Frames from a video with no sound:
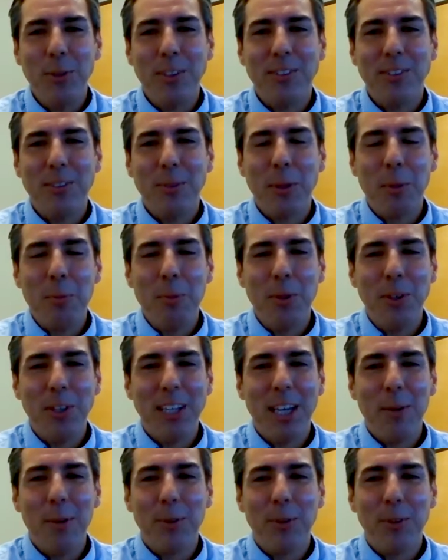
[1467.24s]
communicate
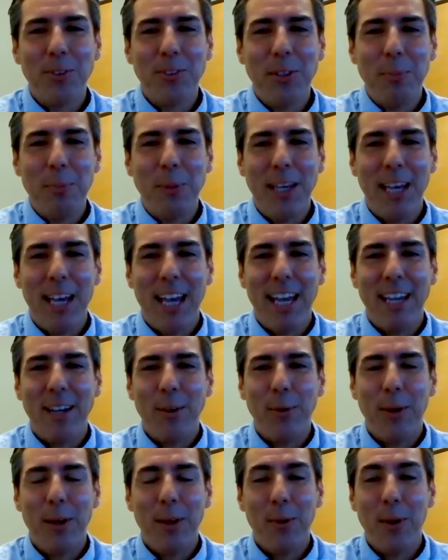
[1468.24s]
with your CPA,
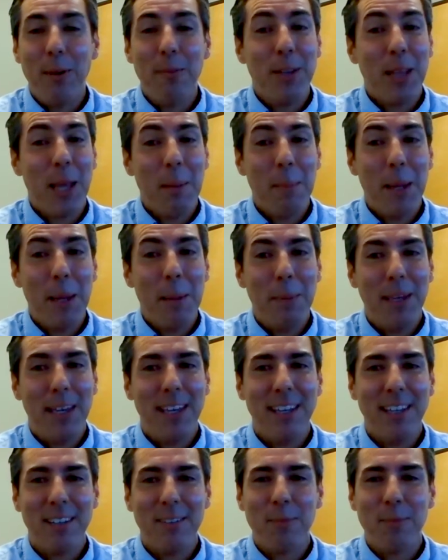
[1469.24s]
whoever that may be,
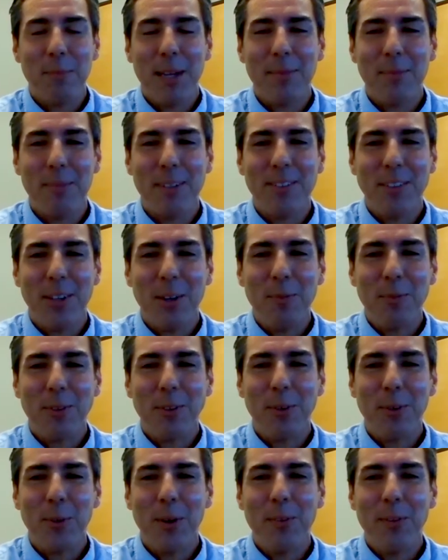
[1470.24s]
myself or
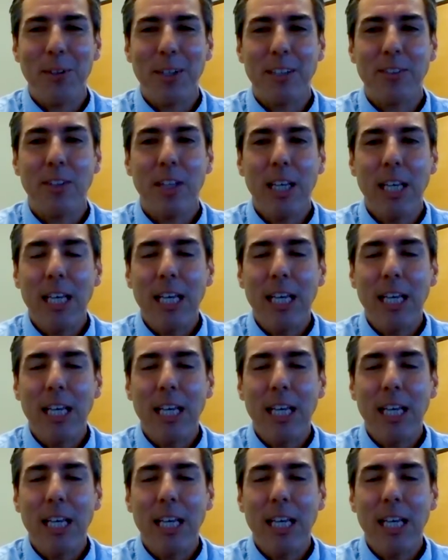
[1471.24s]
whoever it is.